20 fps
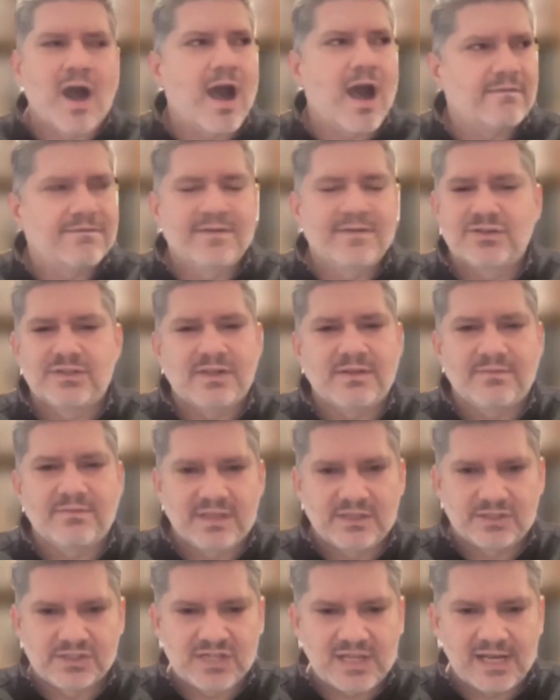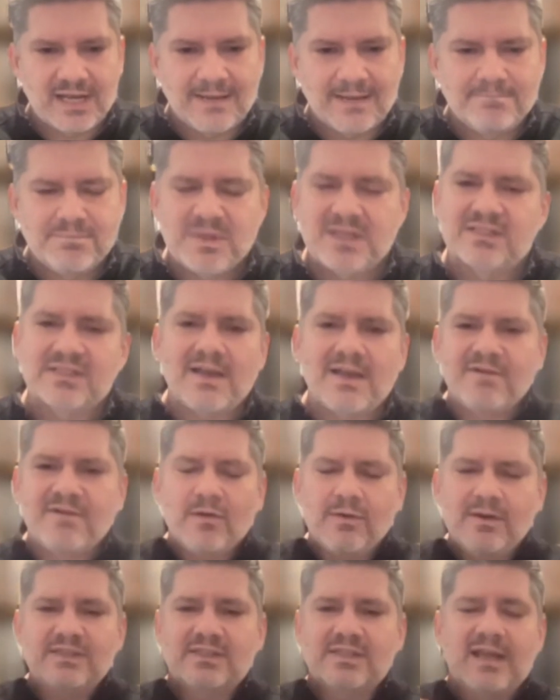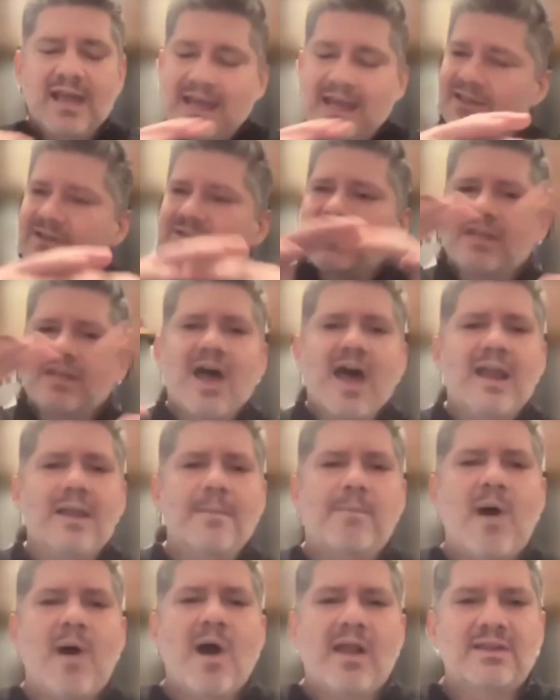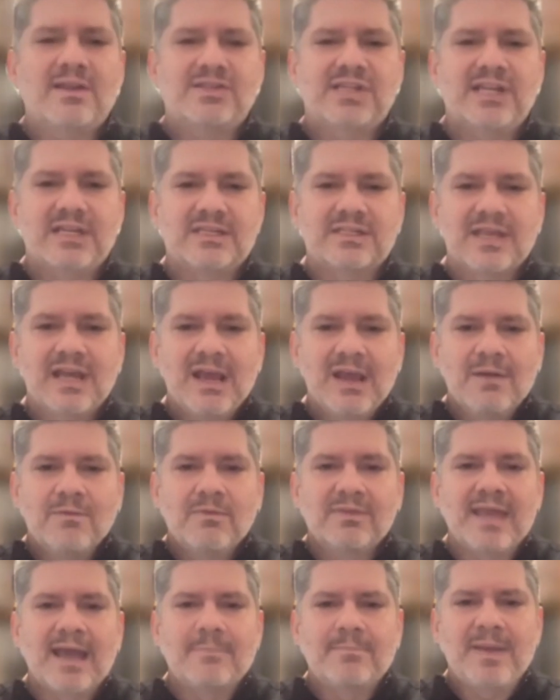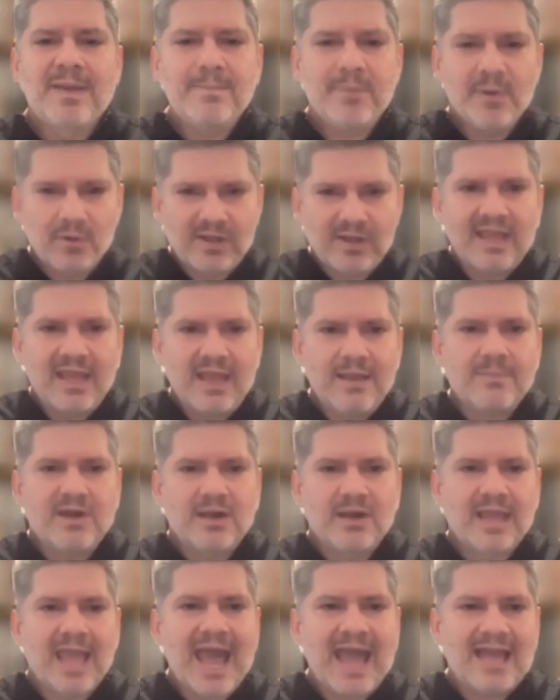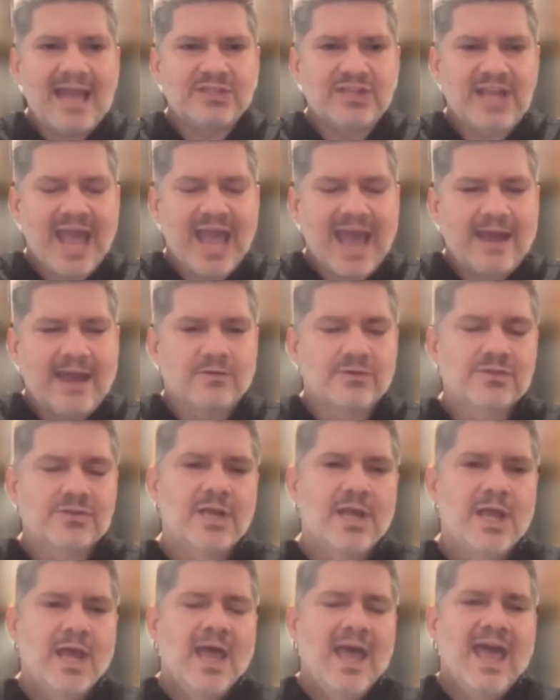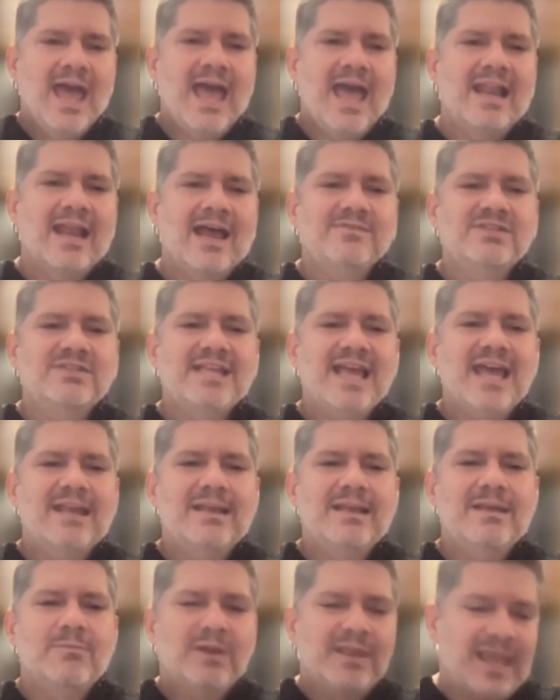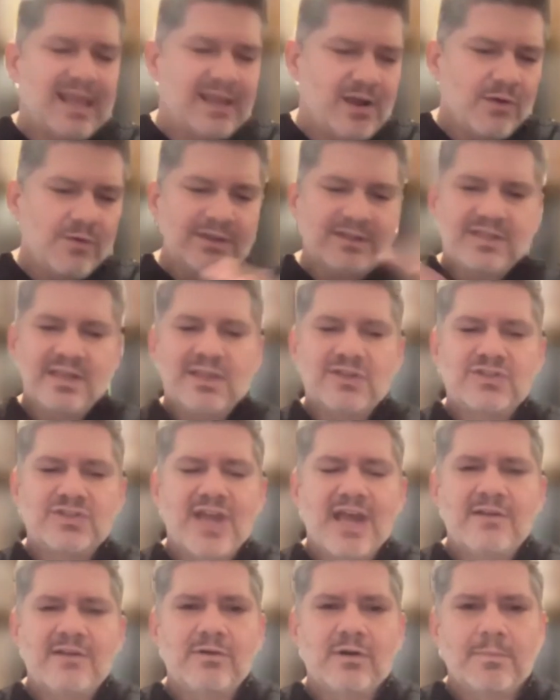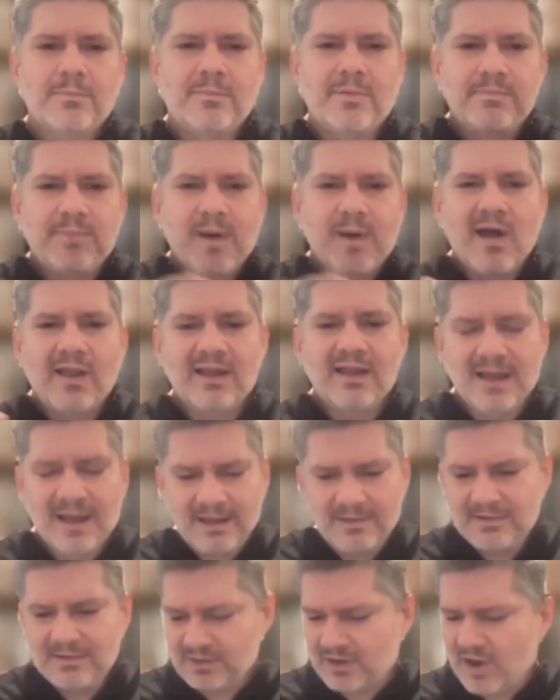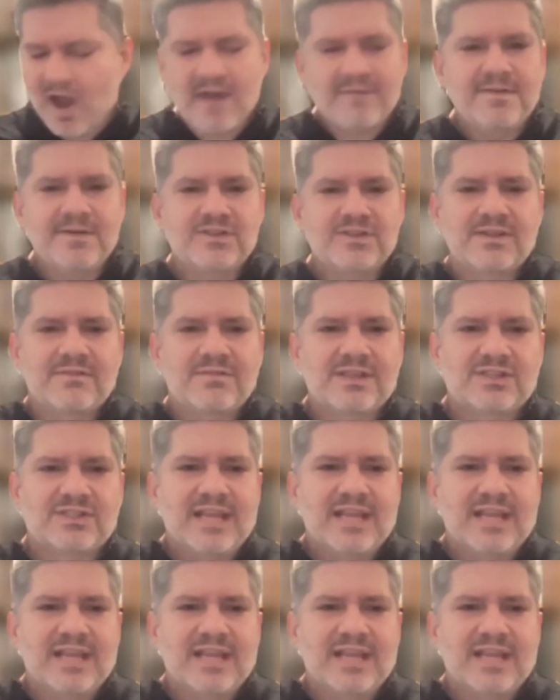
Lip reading: coffers of the city. Because I've always said there's a lot of policies that people claim are cash cows. And I've said when they go into the general coffers of the